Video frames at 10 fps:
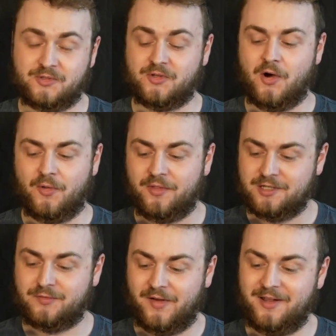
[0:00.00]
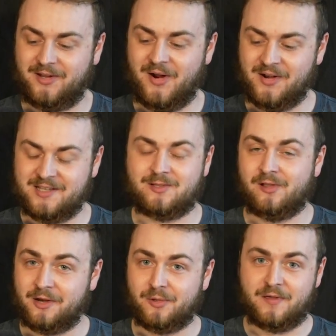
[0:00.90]
So this fight card is
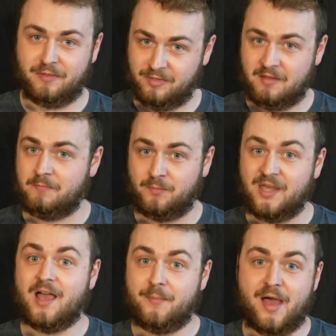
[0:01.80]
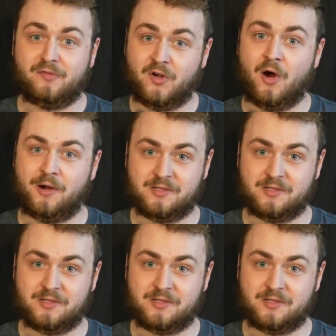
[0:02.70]
literally the BMF card.